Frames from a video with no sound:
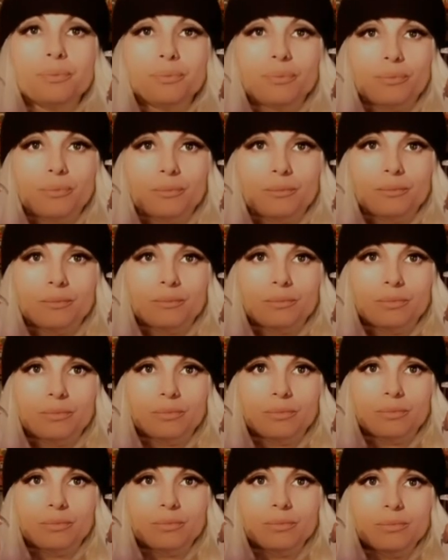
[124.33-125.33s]

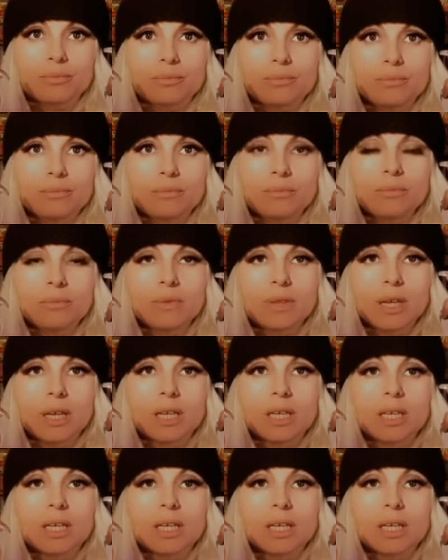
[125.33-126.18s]
No one is speaking in this clip.